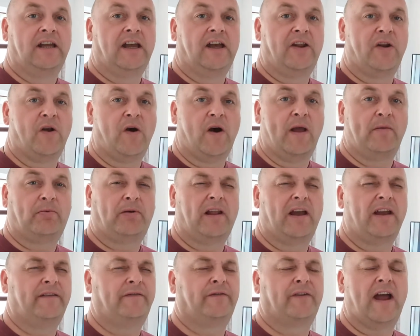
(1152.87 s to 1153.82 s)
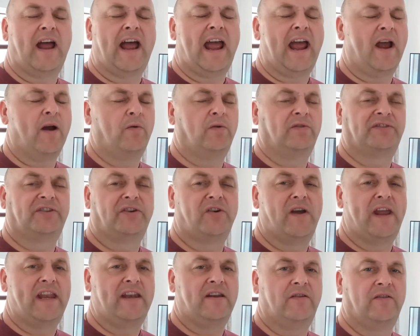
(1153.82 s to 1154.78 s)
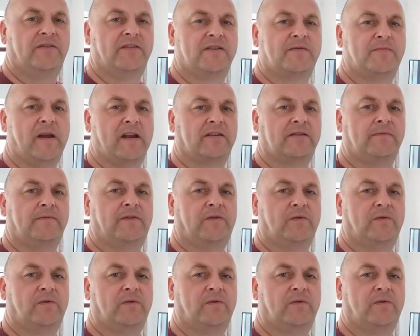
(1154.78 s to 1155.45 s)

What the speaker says: and I played for hours on end on the Spectrum